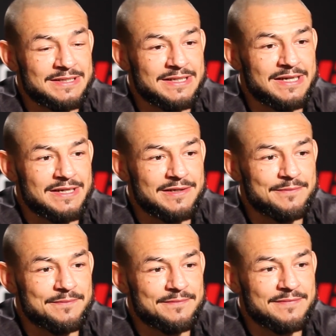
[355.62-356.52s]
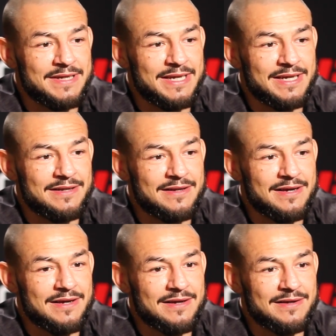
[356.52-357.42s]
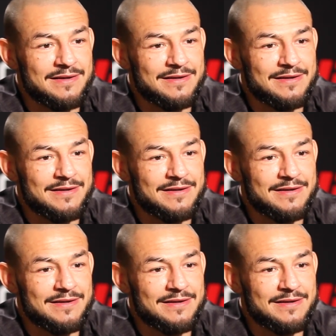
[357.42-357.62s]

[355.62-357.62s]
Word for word: Um, and, uh,